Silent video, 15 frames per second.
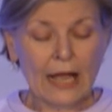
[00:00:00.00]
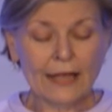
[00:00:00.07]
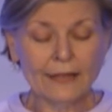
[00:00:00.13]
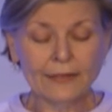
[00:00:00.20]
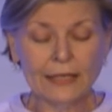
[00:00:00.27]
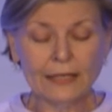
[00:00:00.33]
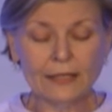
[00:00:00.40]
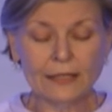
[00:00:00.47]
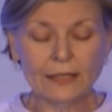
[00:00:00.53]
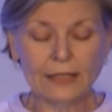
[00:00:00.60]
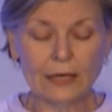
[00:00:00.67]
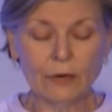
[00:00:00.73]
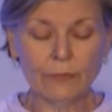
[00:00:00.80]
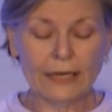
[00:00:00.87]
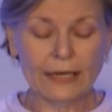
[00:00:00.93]
I think the
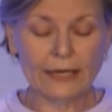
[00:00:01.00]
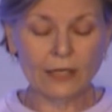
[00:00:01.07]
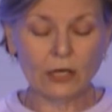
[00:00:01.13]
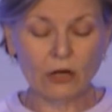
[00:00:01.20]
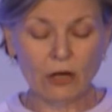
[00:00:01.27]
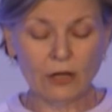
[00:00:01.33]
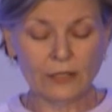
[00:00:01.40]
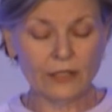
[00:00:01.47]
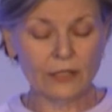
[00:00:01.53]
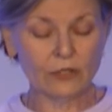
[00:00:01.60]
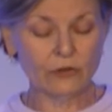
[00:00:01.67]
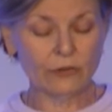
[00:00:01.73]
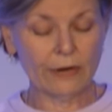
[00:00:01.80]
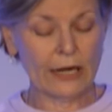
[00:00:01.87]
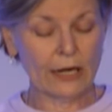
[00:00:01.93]
thing we need to
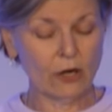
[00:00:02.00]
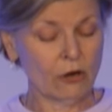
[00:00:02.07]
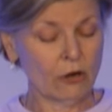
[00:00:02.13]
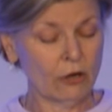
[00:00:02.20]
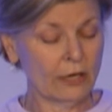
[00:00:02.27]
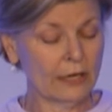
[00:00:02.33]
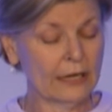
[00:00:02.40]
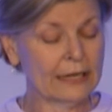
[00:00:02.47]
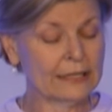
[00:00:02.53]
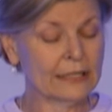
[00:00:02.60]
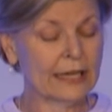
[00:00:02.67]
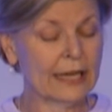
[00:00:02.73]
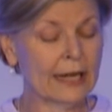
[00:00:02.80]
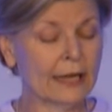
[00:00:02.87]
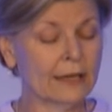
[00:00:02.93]
concentrate on is
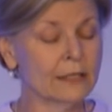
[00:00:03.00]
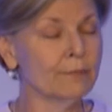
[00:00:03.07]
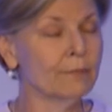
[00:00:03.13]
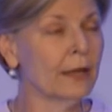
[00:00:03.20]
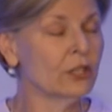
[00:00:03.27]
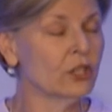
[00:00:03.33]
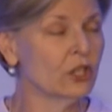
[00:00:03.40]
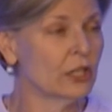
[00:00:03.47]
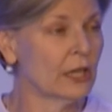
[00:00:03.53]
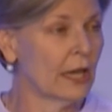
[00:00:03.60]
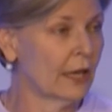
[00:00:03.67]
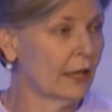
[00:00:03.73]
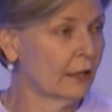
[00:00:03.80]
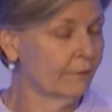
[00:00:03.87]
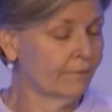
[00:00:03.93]
getting as much
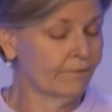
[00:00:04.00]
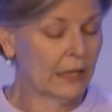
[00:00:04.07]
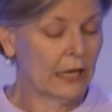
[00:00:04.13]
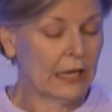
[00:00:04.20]
done